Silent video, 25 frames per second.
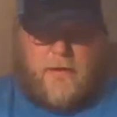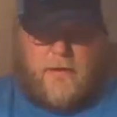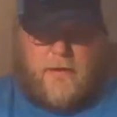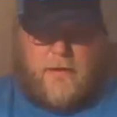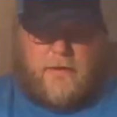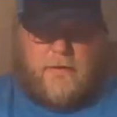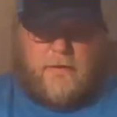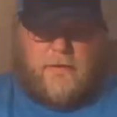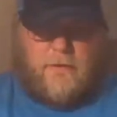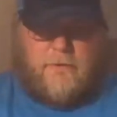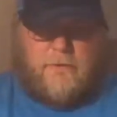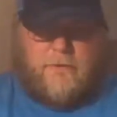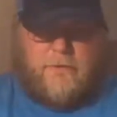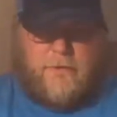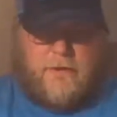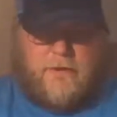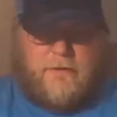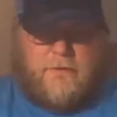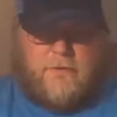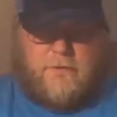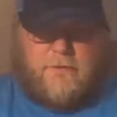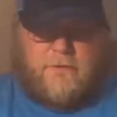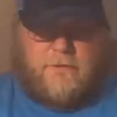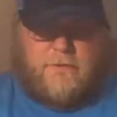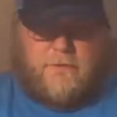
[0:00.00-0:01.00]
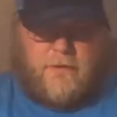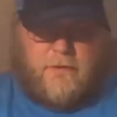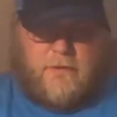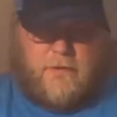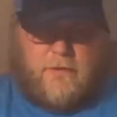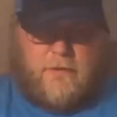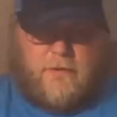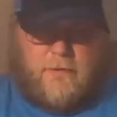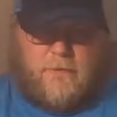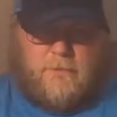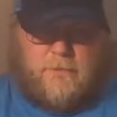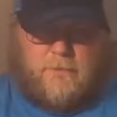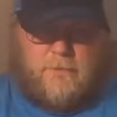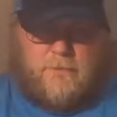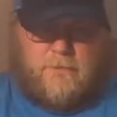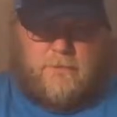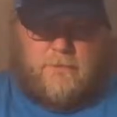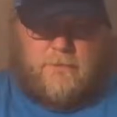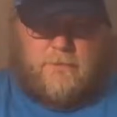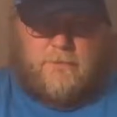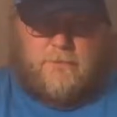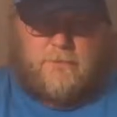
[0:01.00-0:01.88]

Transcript: I don't think it's um